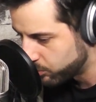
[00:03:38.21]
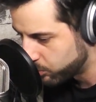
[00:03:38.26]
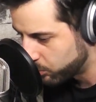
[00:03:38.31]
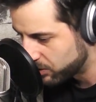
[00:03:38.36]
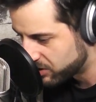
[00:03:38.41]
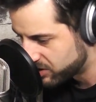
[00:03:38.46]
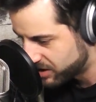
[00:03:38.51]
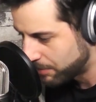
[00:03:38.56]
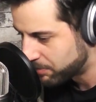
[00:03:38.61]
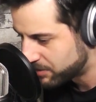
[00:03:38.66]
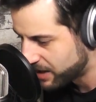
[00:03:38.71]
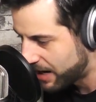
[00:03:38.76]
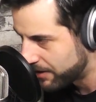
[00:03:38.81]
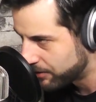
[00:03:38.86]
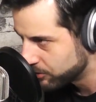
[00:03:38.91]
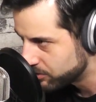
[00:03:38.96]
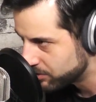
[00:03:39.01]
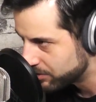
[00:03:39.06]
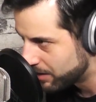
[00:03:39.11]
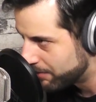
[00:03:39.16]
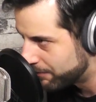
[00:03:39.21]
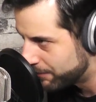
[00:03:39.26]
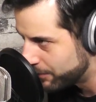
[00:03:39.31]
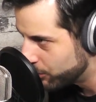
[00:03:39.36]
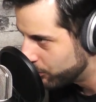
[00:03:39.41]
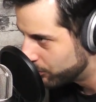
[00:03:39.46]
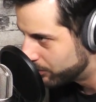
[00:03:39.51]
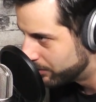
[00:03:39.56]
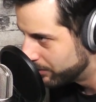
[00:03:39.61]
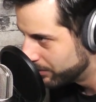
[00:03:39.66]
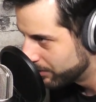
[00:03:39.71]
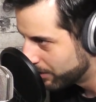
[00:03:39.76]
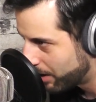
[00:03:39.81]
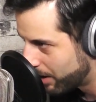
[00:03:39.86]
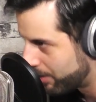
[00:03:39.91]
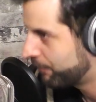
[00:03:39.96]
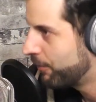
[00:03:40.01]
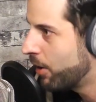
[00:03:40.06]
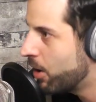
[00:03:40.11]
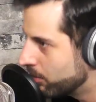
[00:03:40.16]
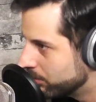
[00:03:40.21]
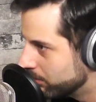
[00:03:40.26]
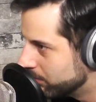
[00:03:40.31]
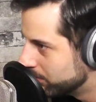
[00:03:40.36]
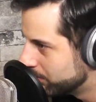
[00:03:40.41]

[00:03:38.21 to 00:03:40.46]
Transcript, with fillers: with subtitles and viewed on a phone.